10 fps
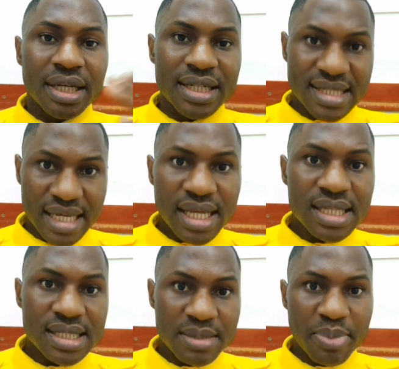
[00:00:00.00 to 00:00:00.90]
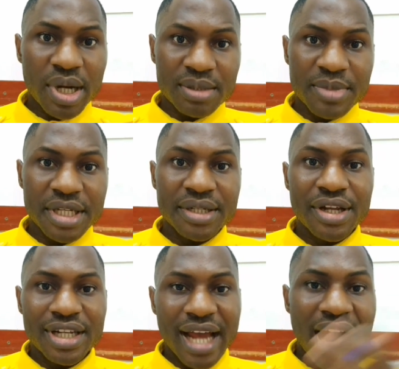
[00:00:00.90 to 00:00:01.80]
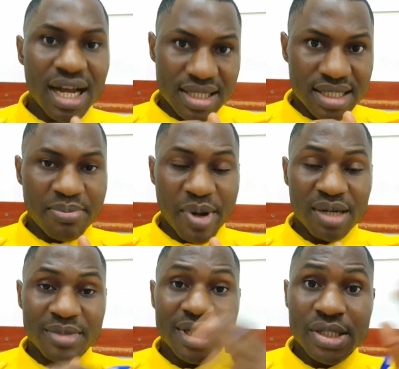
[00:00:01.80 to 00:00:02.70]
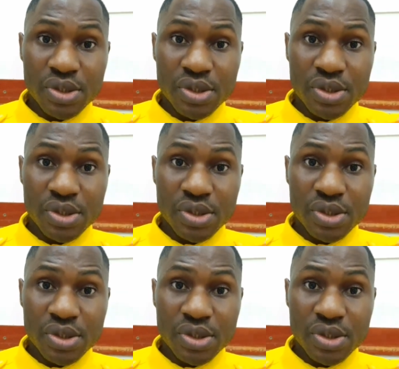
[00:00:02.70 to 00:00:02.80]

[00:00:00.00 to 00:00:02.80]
the science department, the arts department,